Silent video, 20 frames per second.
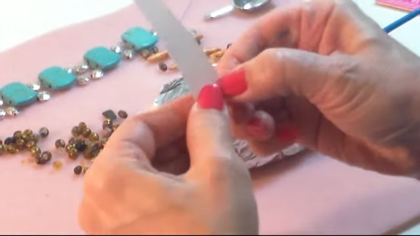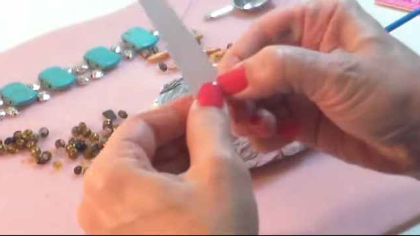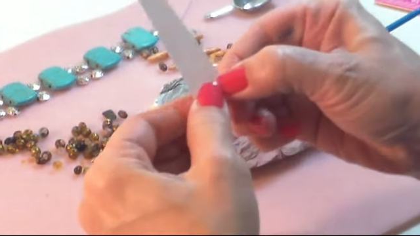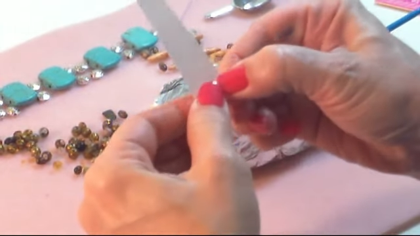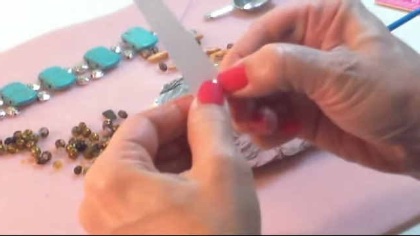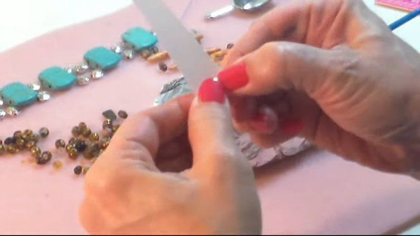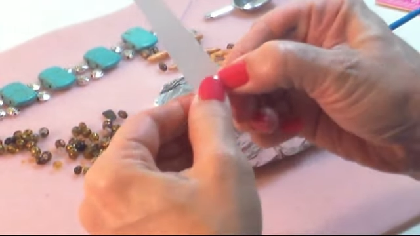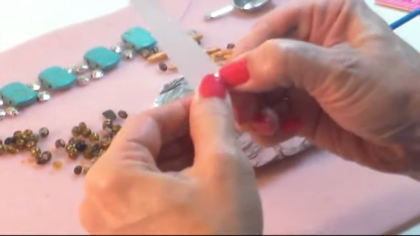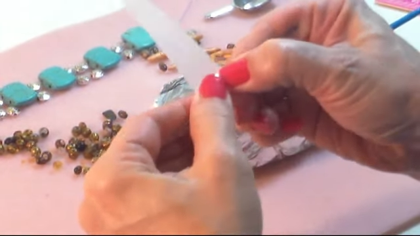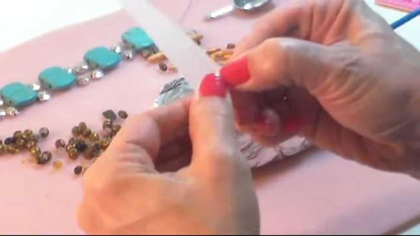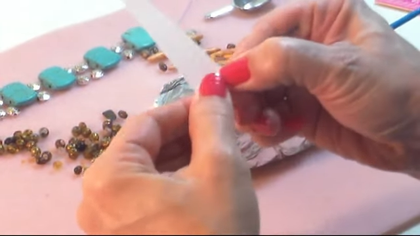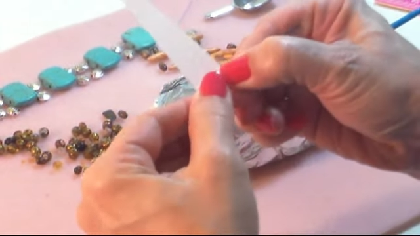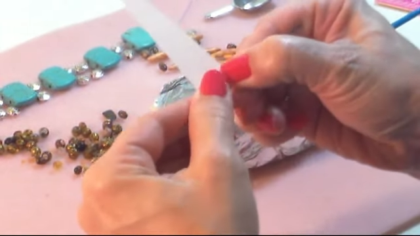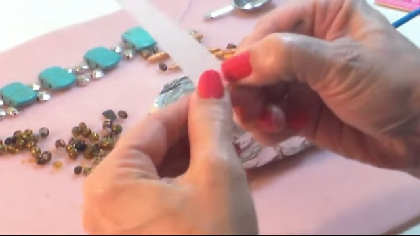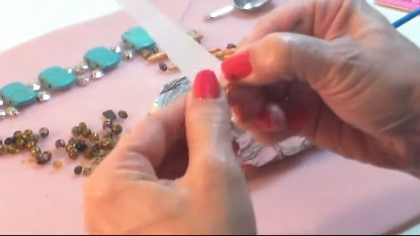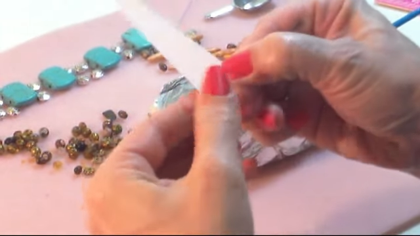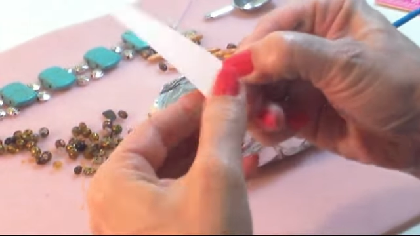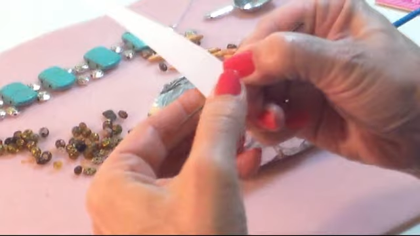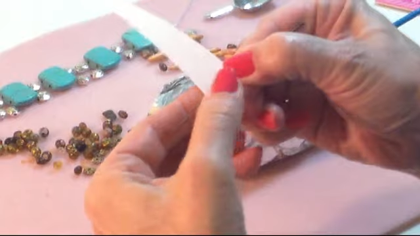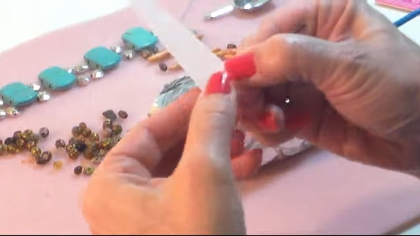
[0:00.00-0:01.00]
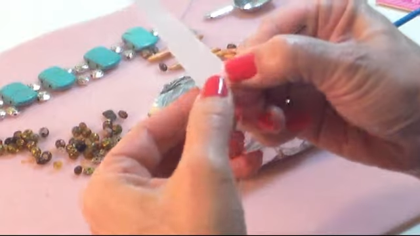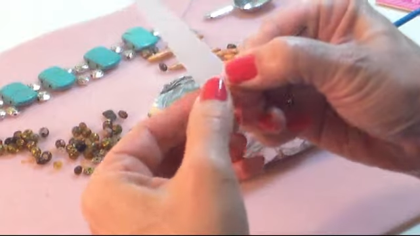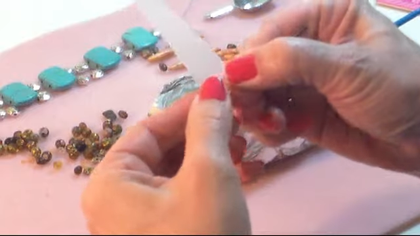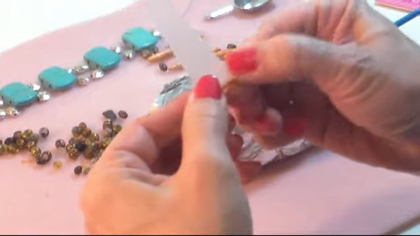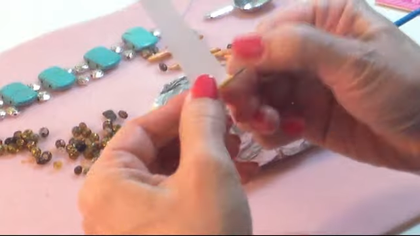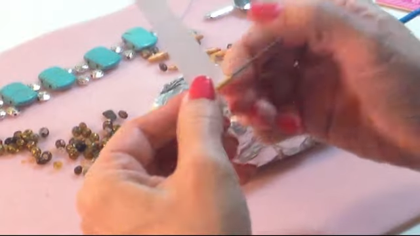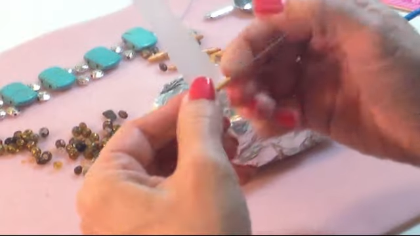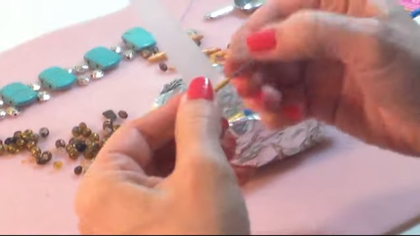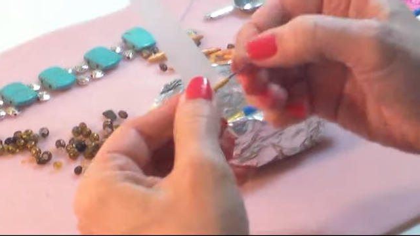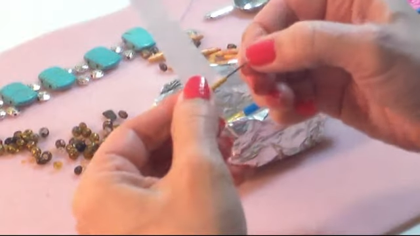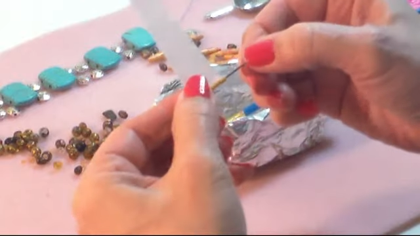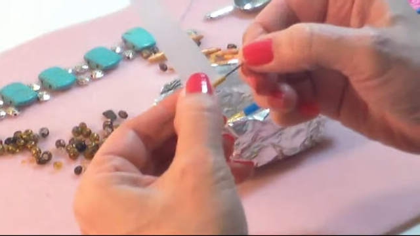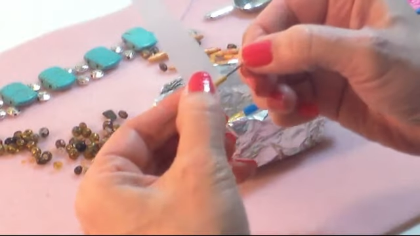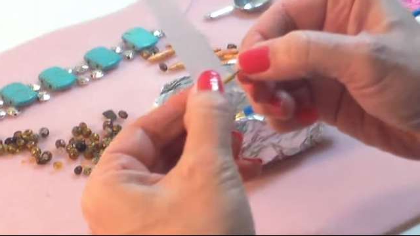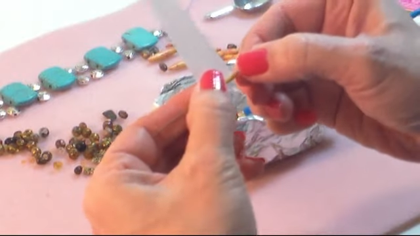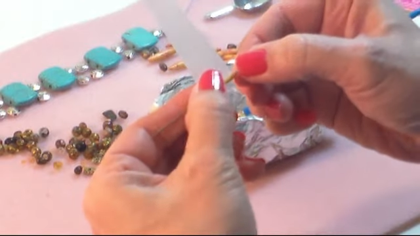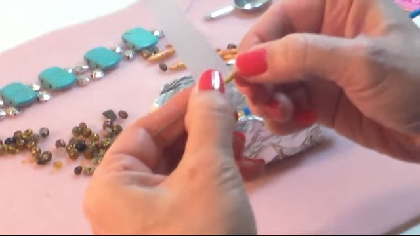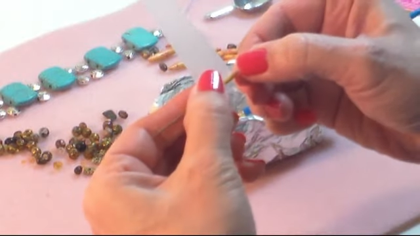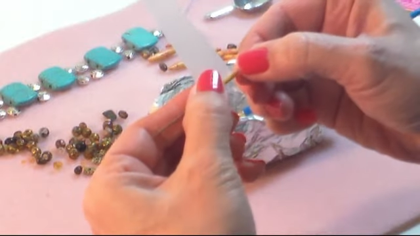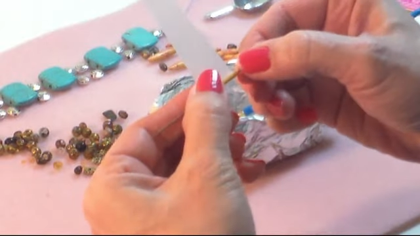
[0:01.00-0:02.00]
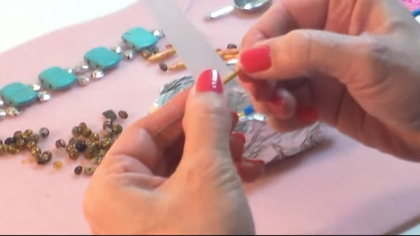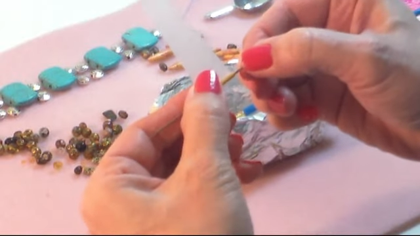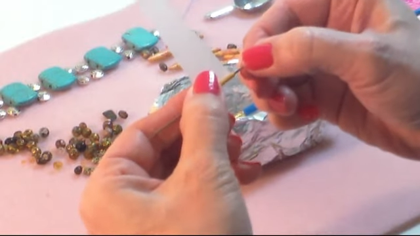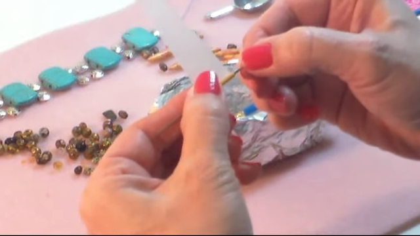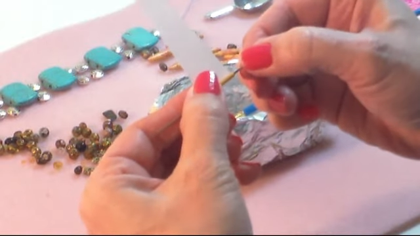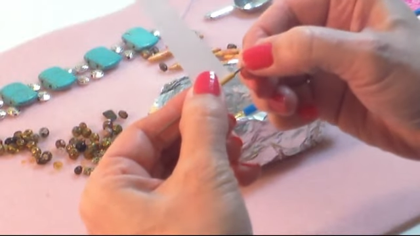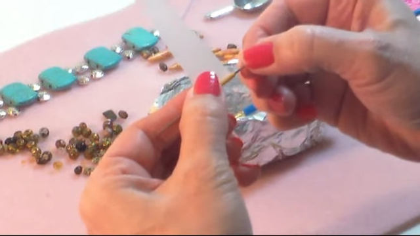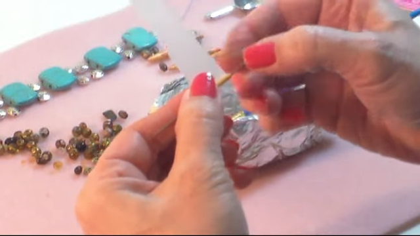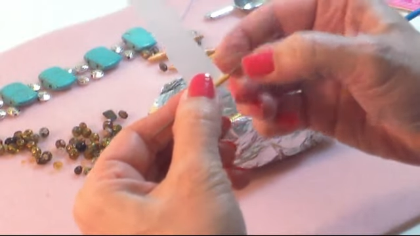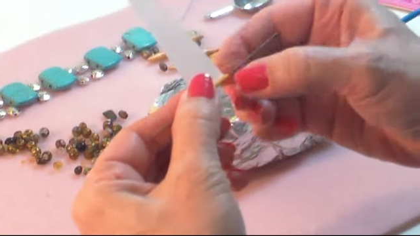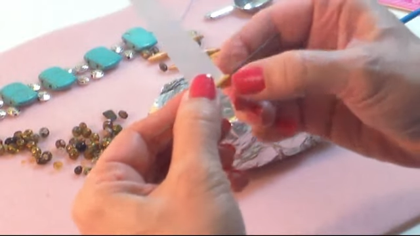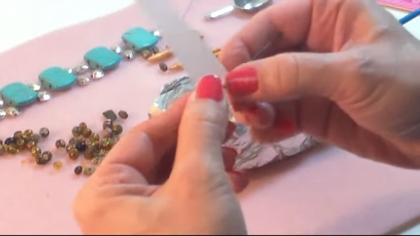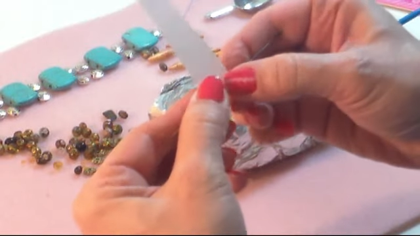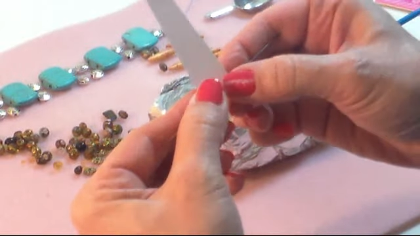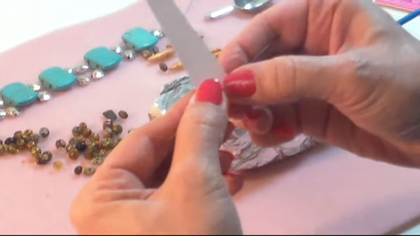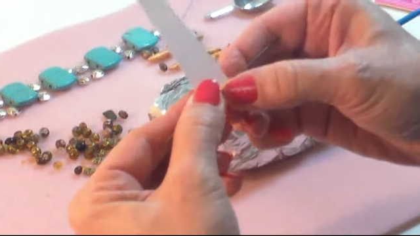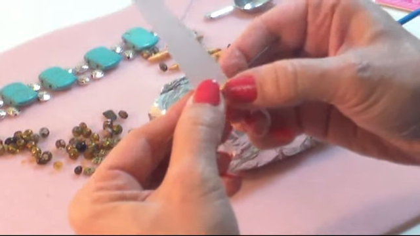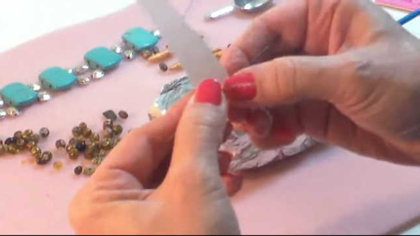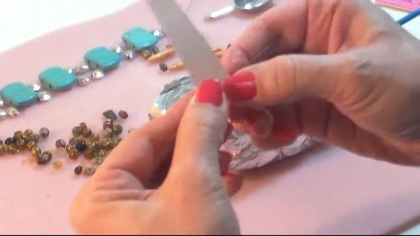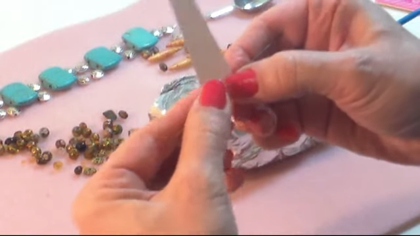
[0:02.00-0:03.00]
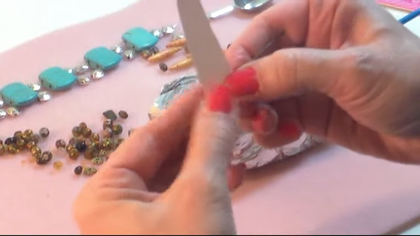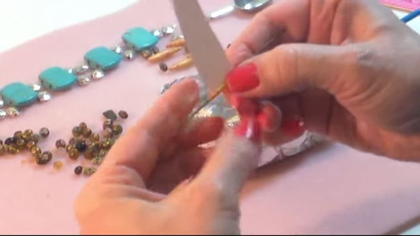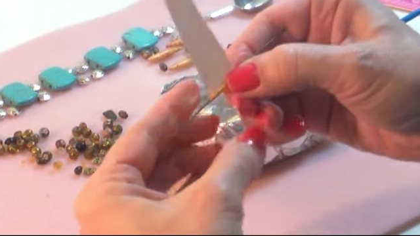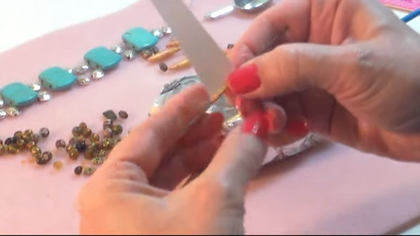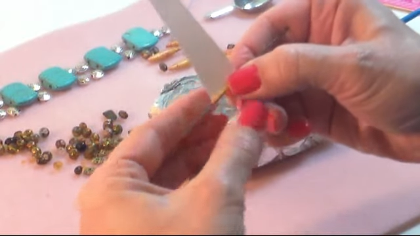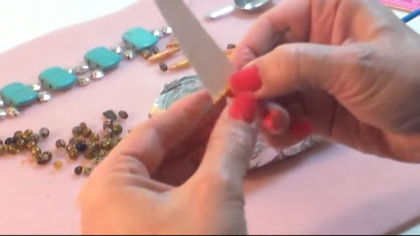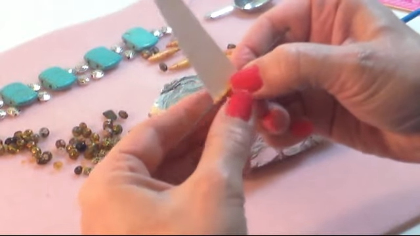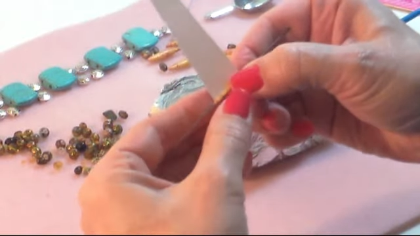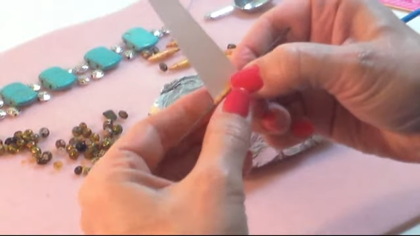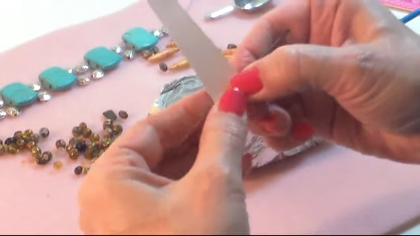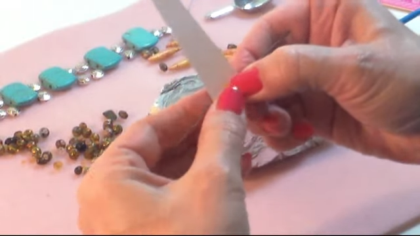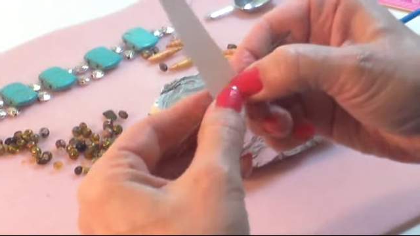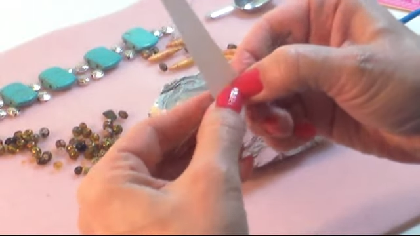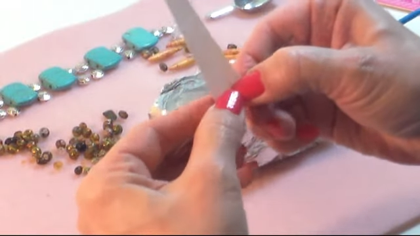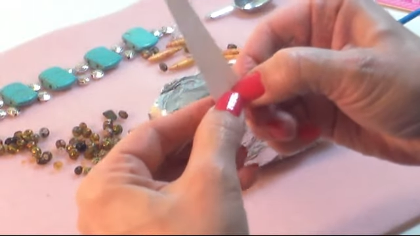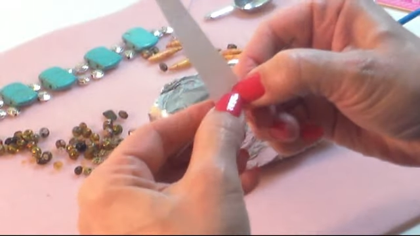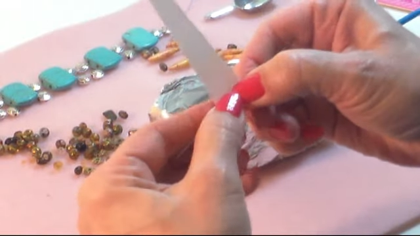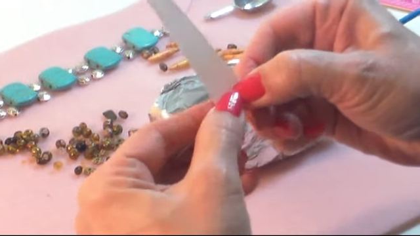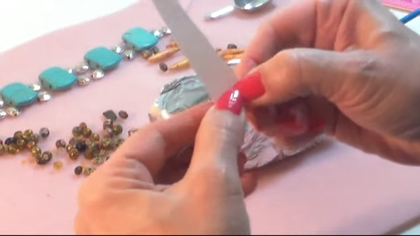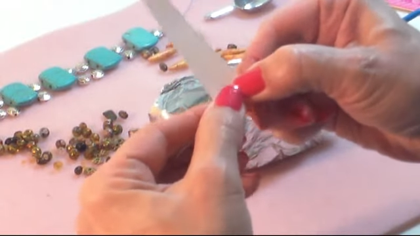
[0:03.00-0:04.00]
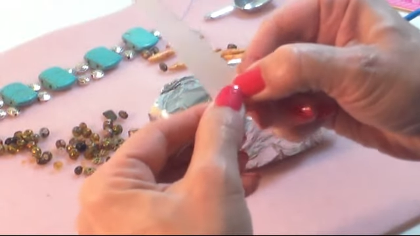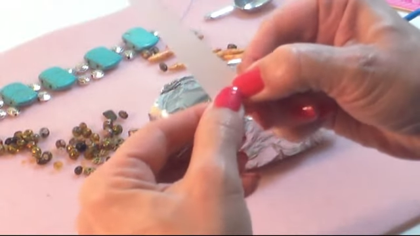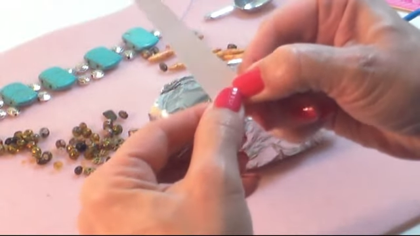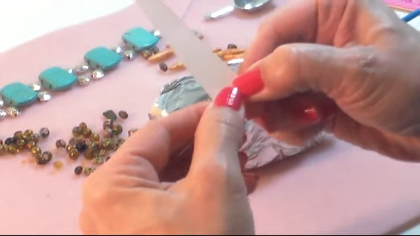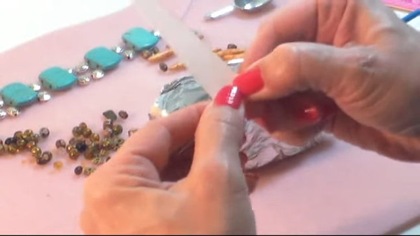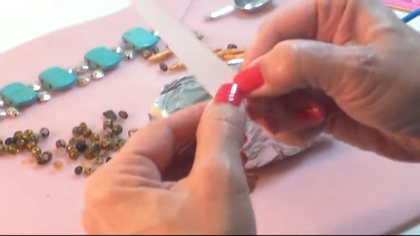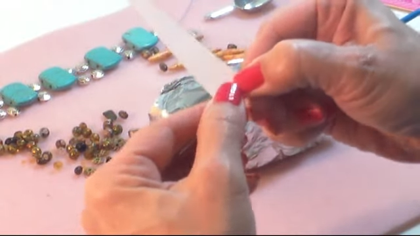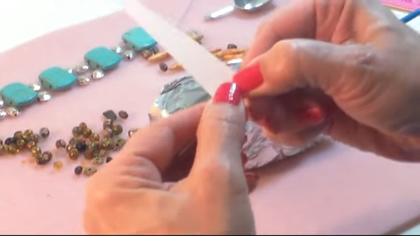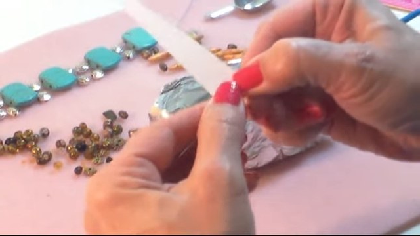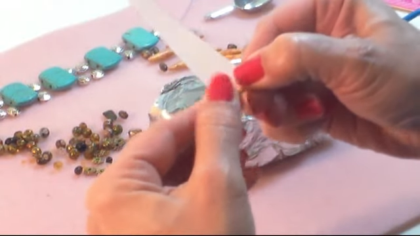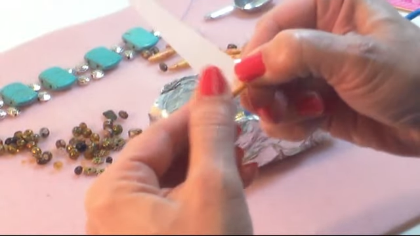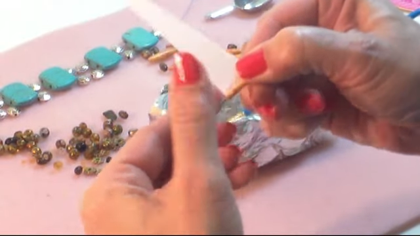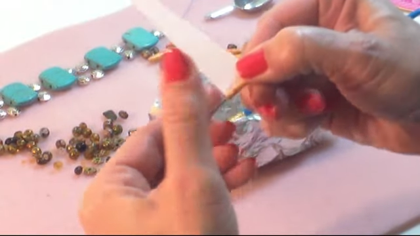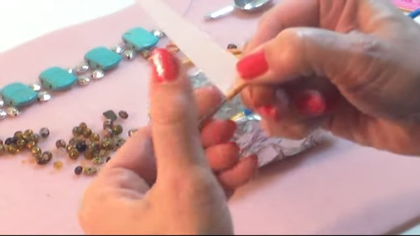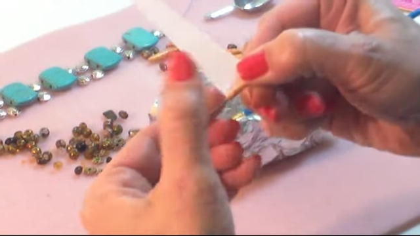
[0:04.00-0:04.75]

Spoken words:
(no speaker visible)